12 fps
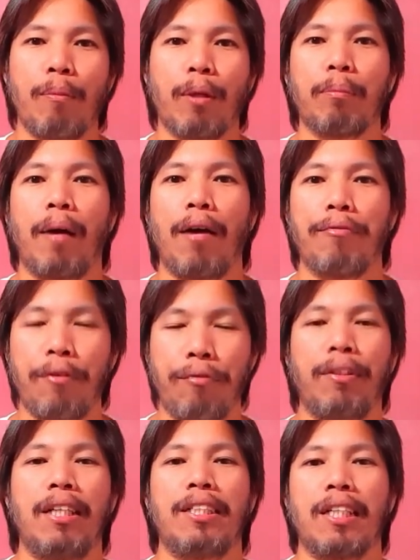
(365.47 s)
about mga
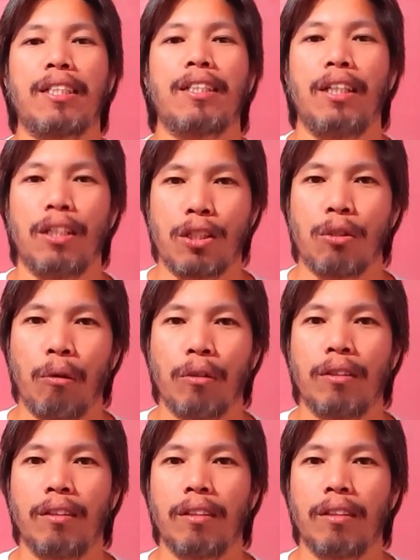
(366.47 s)
50, 60 years old,